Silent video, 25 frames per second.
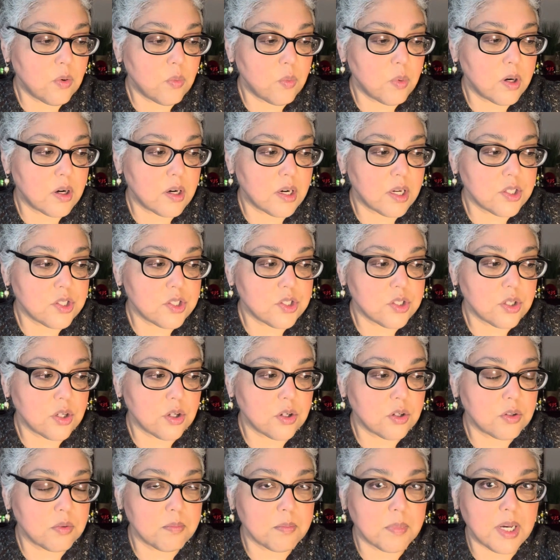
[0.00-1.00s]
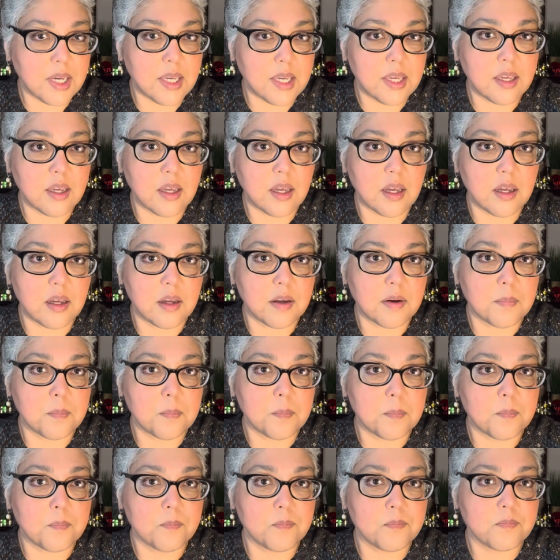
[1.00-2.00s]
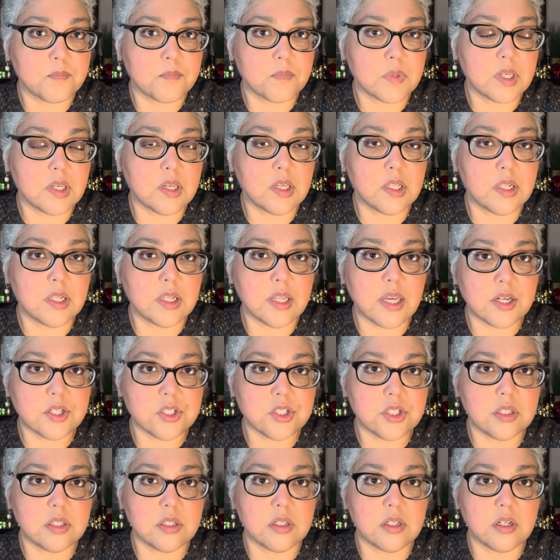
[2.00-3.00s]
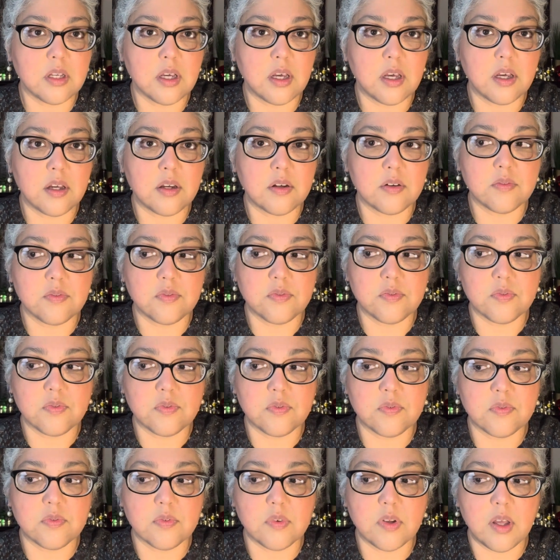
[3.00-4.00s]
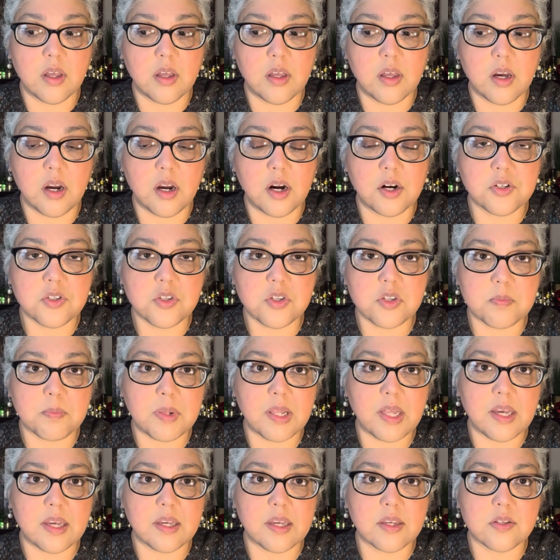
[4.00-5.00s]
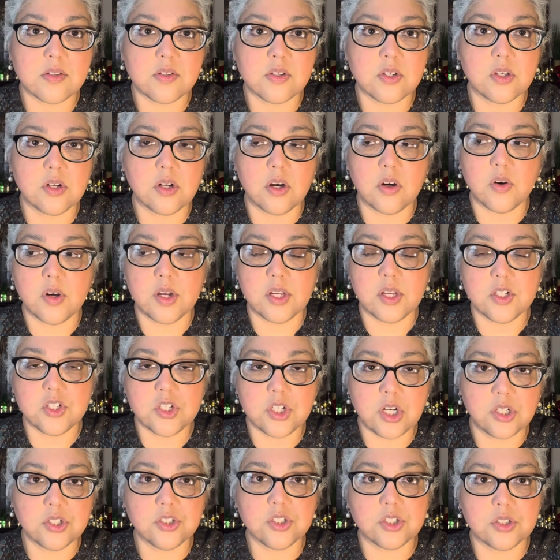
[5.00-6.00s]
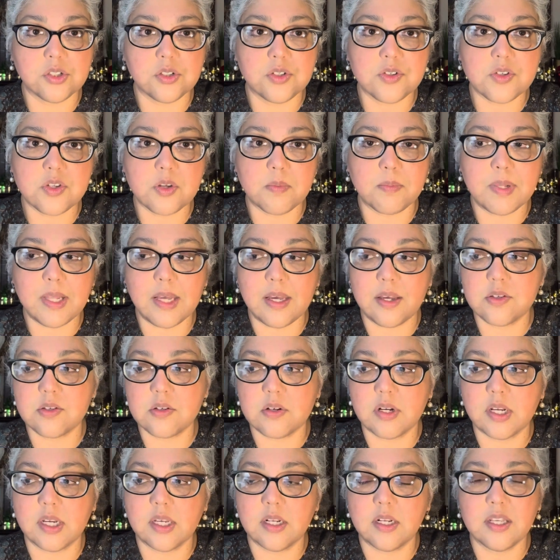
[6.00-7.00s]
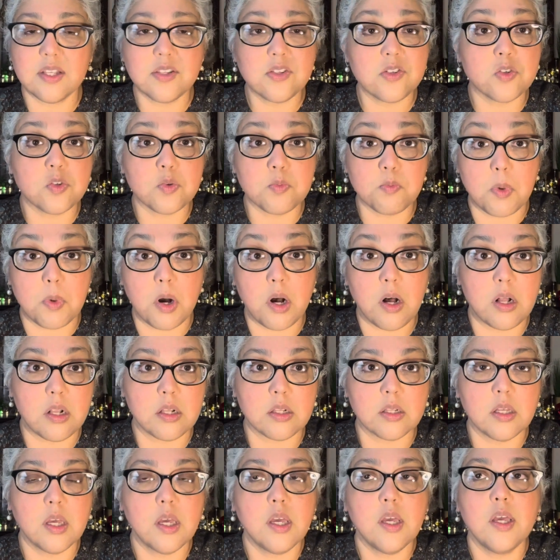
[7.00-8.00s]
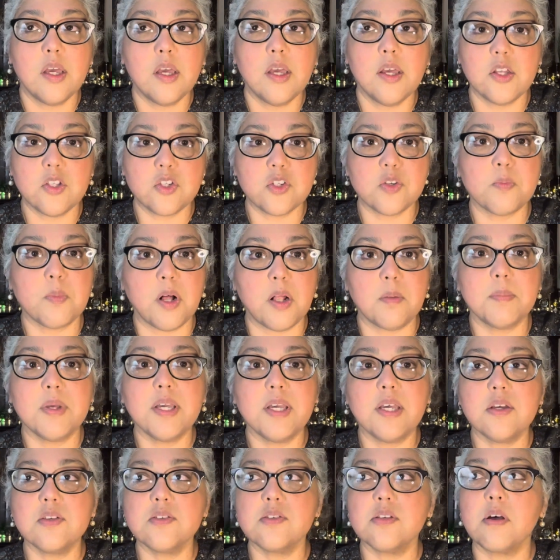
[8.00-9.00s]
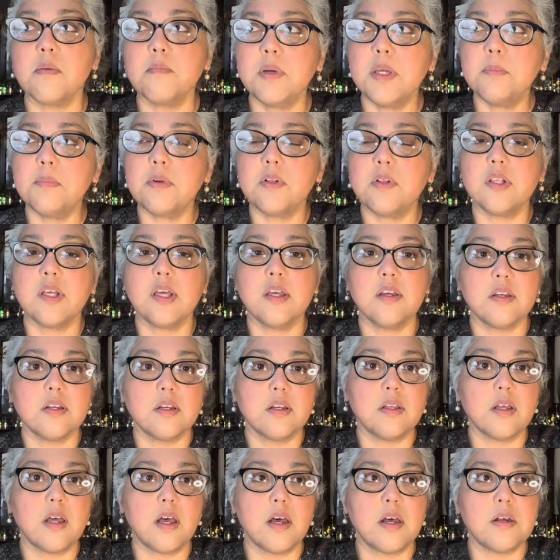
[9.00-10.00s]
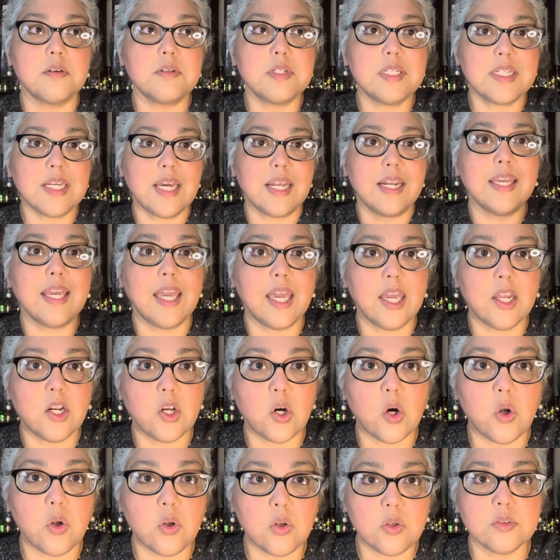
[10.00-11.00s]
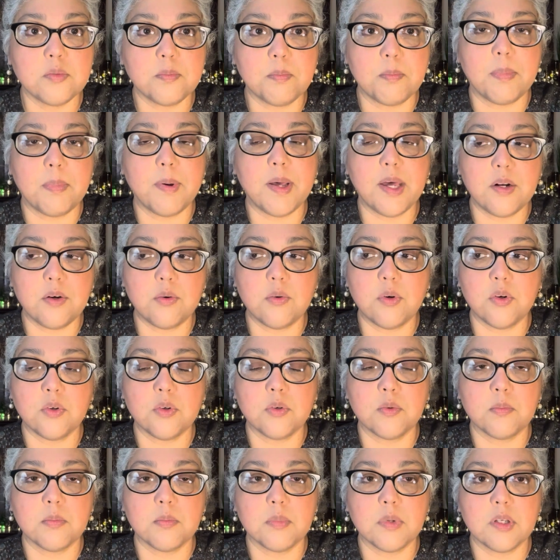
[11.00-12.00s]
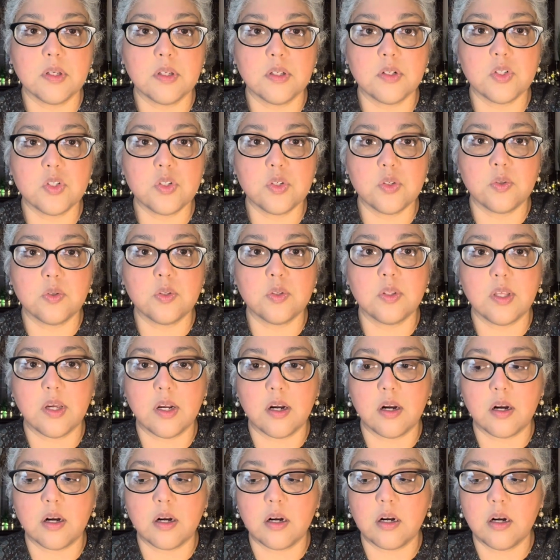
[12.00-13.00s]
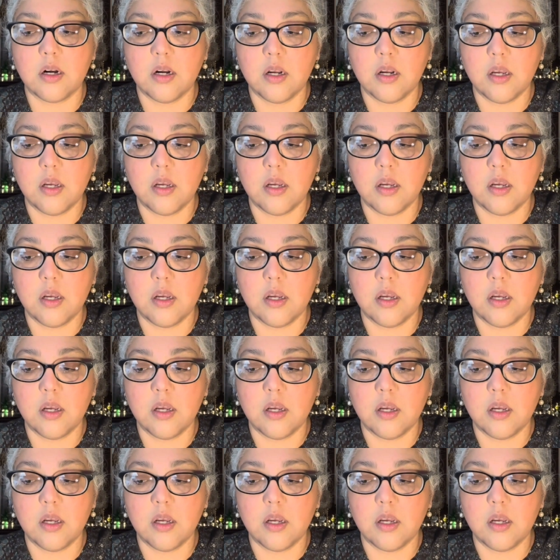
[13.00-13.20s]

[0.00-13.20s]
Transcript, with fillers: where I showed my um, collection of uh, art supplies, you know, and junk journal supplies, right? It's small. It's small because some people uh, dedicate a whole bedroom to their